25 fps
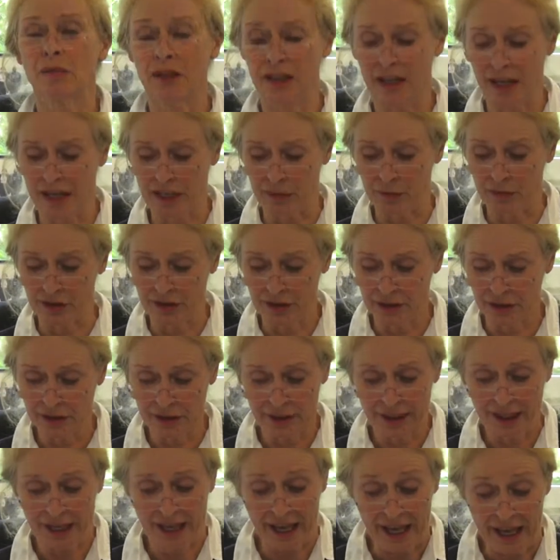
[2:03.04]
a label
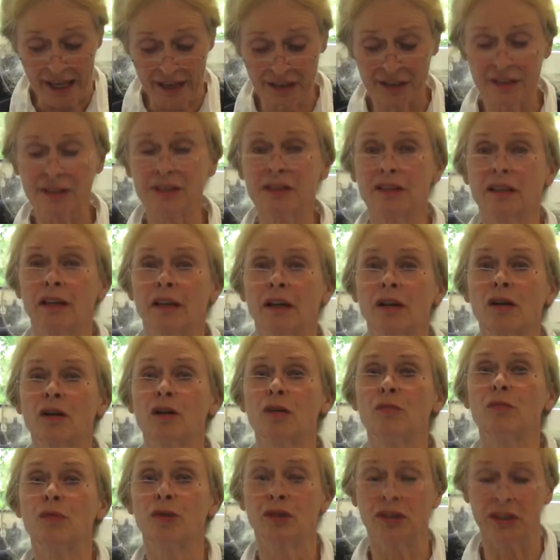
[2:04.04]
and a
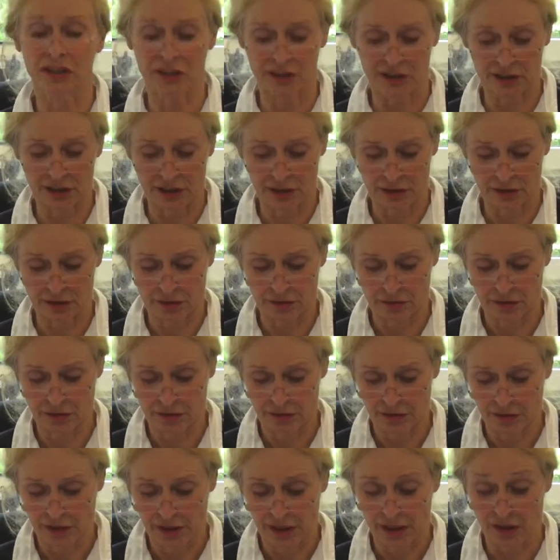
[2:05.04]
commodity,
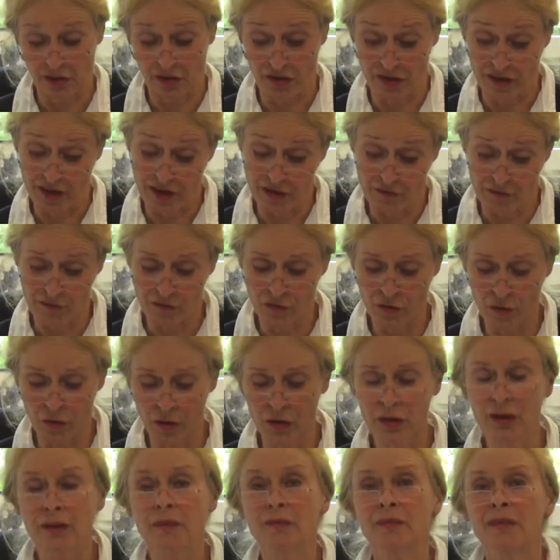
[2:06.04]
and
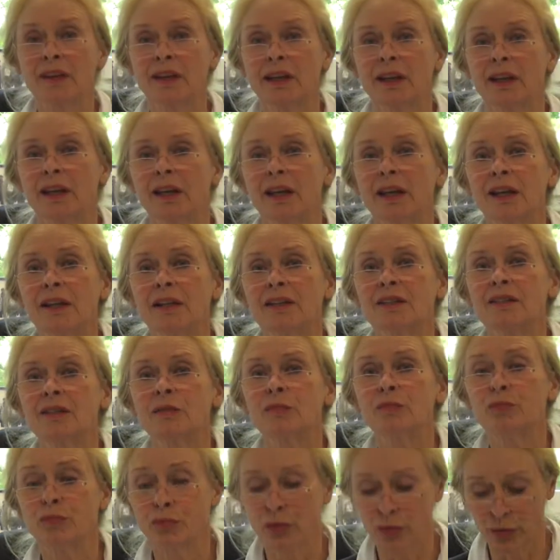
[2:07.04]
therefore it is
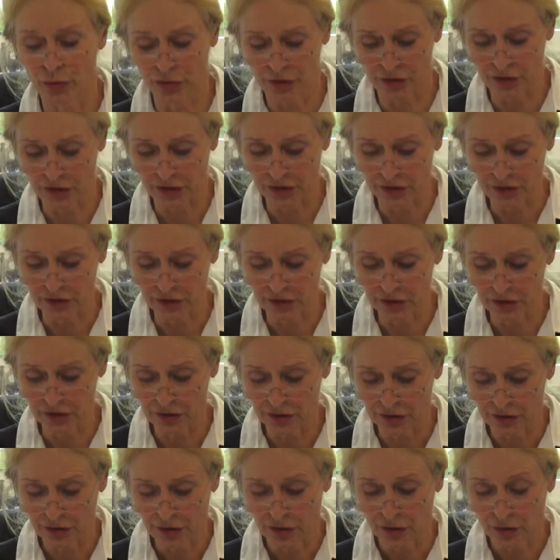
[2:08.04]

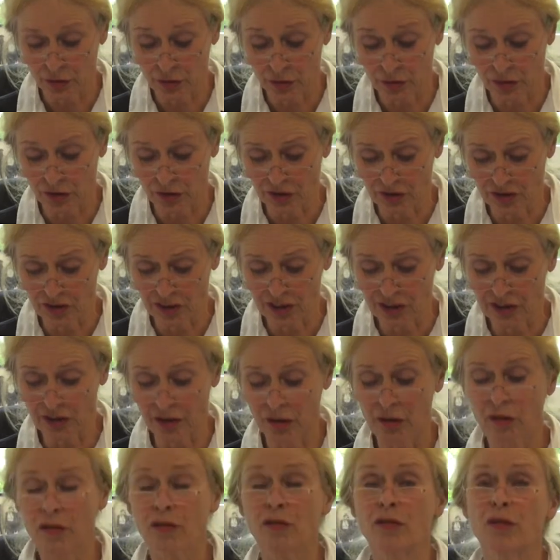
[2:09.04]
important to
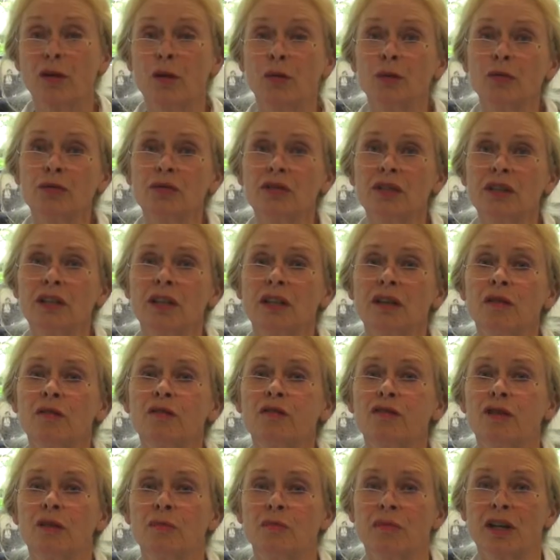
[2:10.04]
consider those
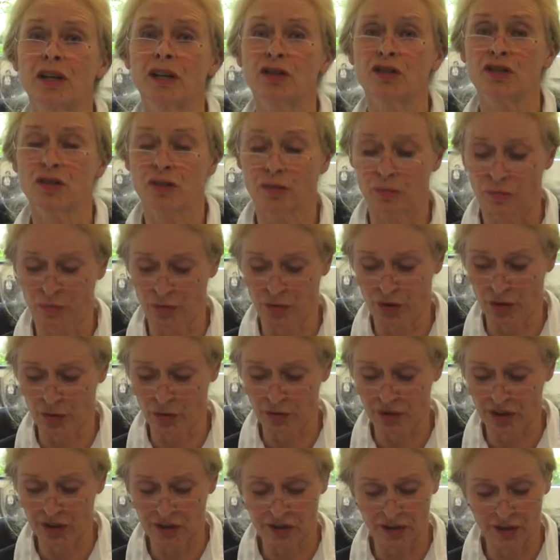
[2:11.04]
information
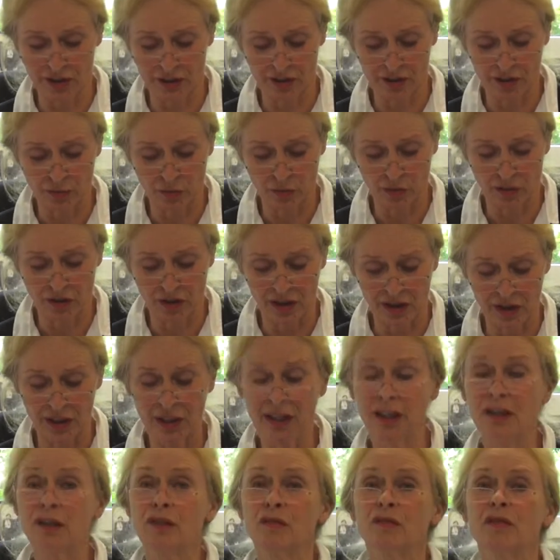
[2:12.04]
processes within
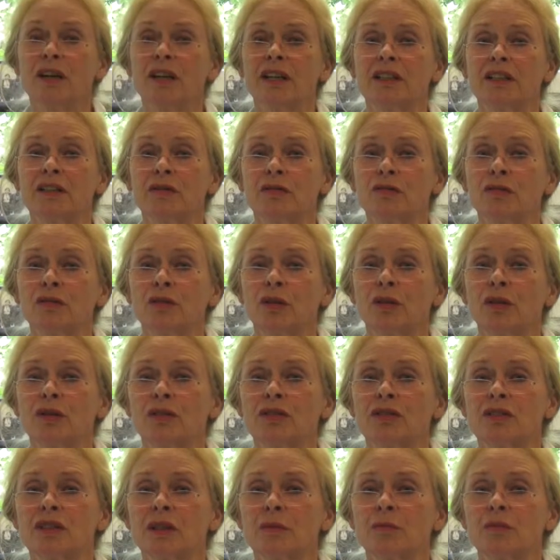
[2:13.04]
innovative
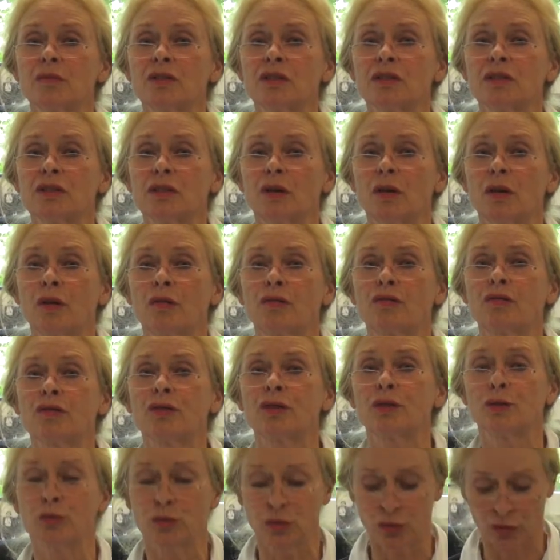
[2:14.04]
concepts of
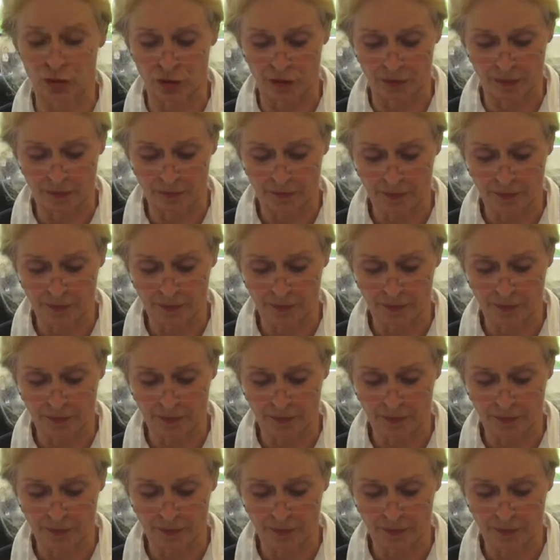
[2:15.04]
use.